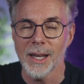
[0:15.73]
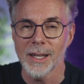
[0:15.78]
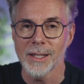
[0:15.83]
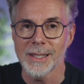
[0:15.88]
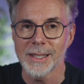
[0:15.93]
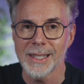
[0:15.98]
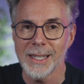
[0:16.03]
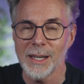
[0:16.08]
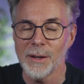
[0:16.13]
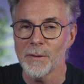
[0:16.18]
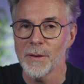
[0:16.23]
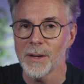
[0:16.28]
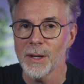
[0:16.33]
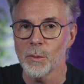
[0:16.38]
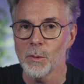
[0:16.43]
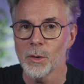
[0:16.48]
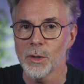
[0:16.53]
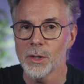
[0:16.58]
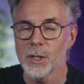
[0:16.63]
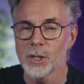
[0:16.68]
and see if
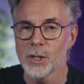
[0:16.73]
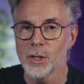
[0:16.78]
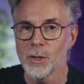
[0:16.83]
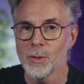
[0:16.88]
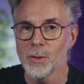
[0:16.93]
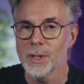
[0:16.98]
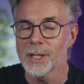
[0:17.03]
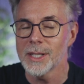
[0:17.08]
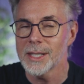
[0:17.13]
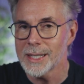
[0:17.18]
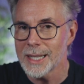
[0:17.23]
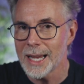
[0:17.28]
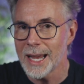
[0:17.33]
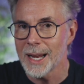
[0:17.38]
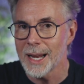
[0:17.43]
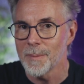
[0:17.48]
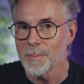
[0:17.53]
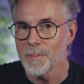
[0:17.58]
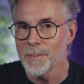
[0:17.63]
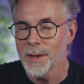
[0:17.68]
it would do the
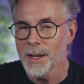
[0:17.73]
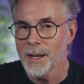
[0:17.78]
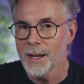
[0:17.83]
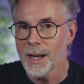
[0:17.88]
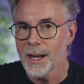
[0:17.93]
same